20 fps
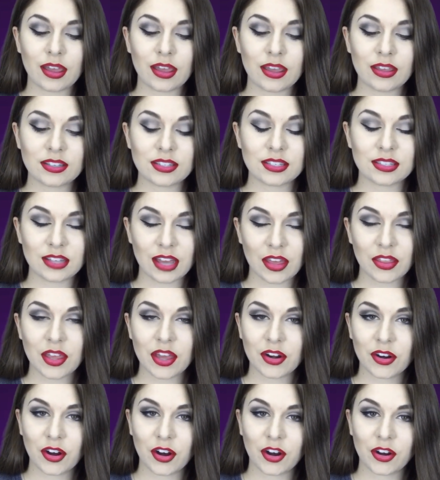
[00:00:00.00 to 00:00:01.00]
It's not
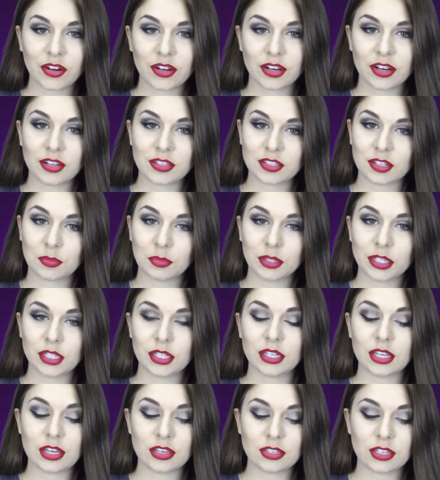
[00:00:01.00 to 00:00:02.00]
that hard and it's
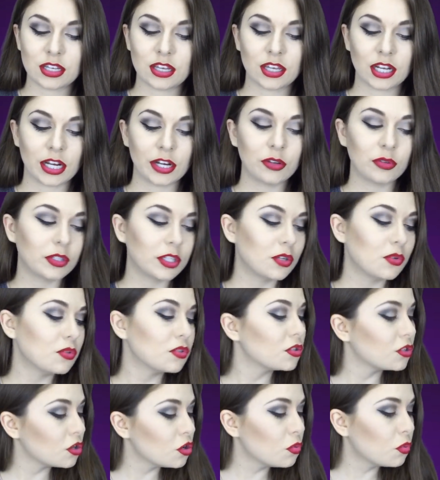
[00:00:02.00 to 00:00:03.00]
completely easy, and I only
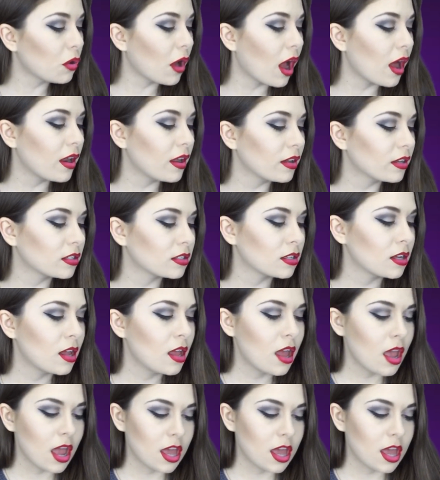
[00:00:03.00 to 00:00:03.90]
use two products,